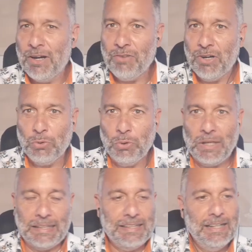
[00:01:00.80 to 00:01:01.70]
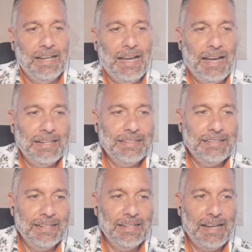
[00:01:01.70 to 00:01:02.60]
very quickly, and
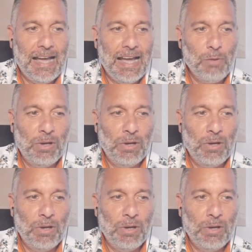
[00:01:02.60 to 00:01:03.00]
I